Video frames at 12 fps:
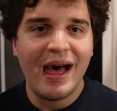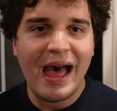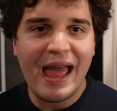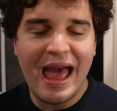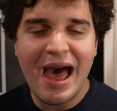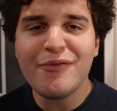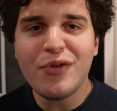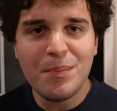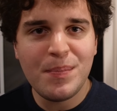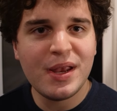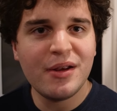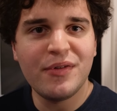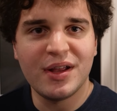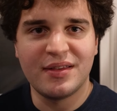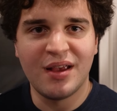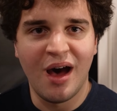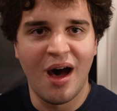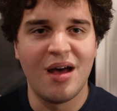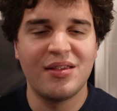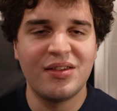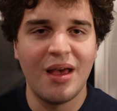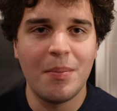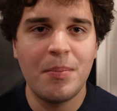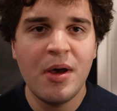I have a bit of a
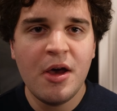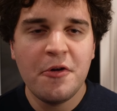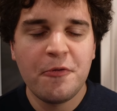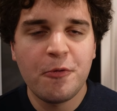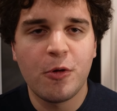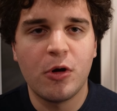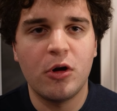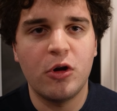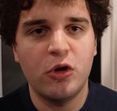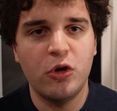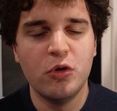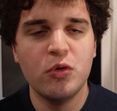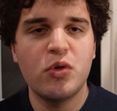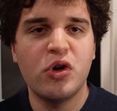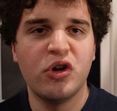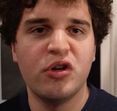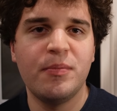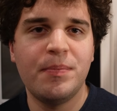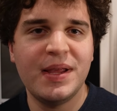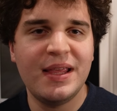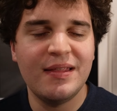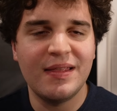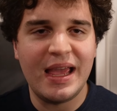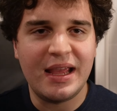toss up for who could
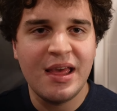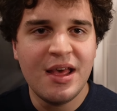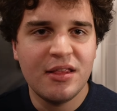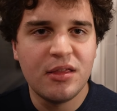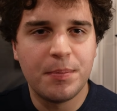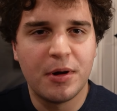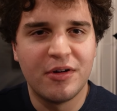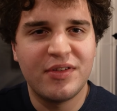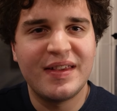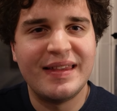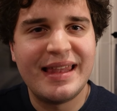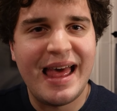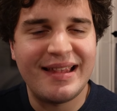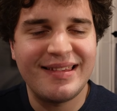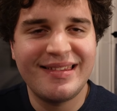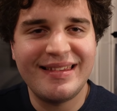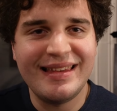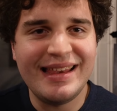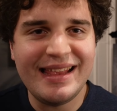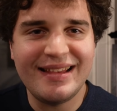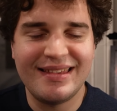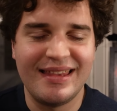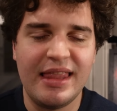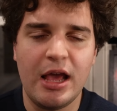be like the person that
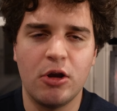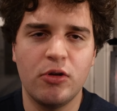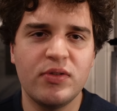sneaks in there,